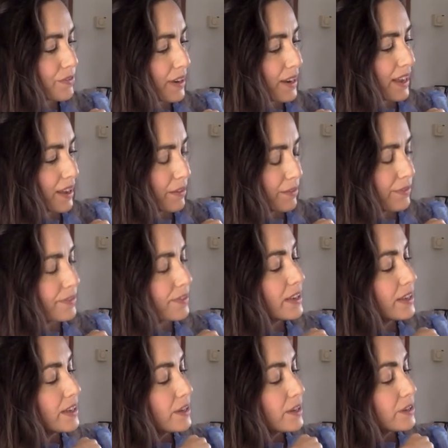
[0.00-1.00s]
love.
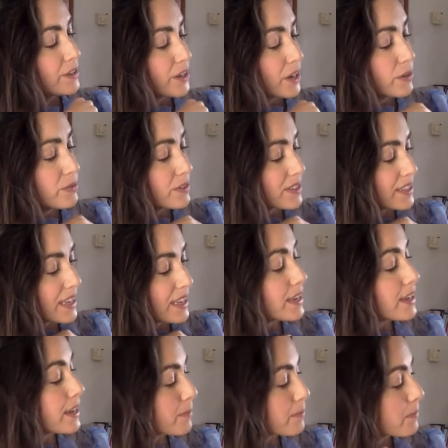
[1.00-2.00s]
Don't see
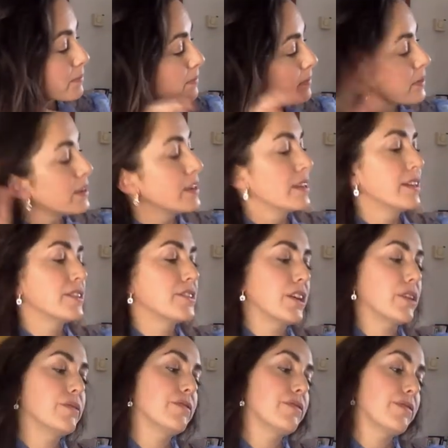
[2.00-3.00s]
him,
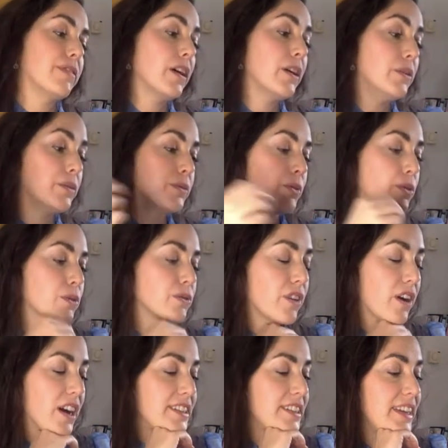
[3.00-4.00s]
don't phone or
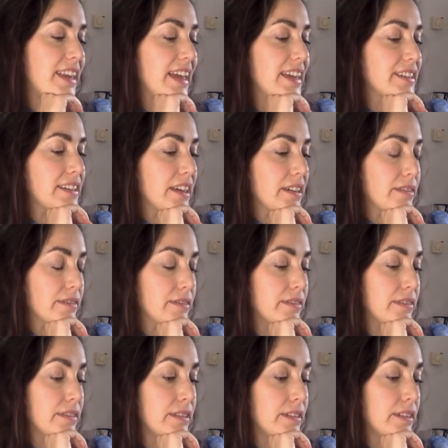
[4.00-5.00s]
write a letter.
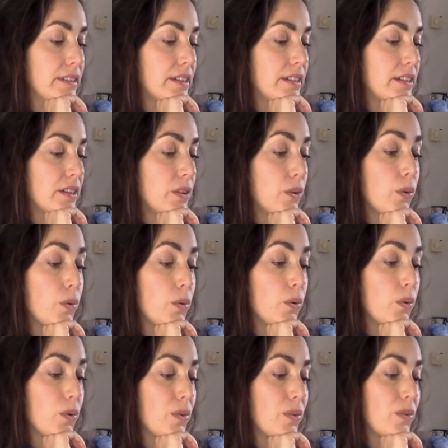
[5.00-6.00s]

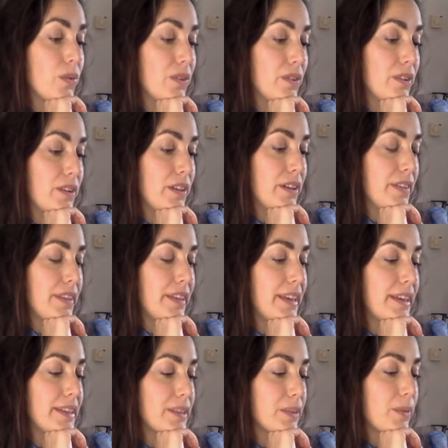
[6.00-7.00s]
Or, the
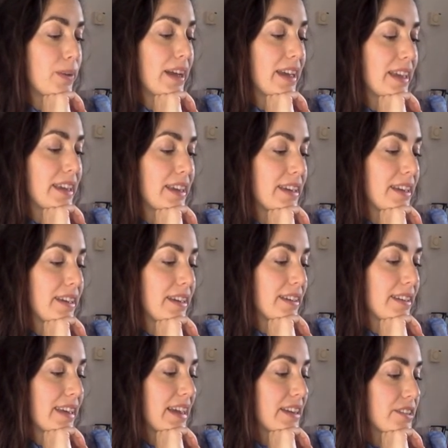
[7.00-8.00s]
easy way,
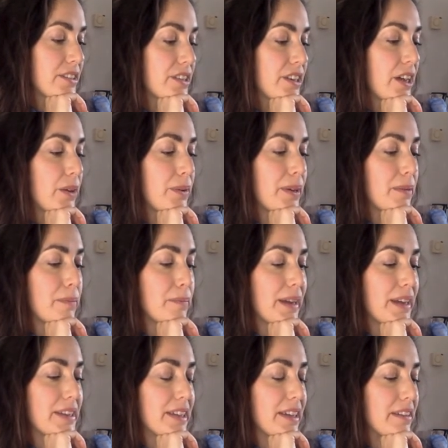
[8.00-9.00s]
get to know him
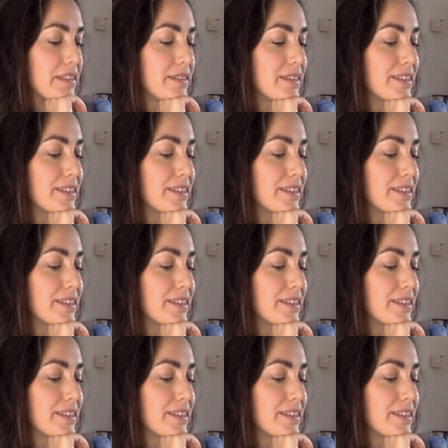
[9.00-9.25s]
better.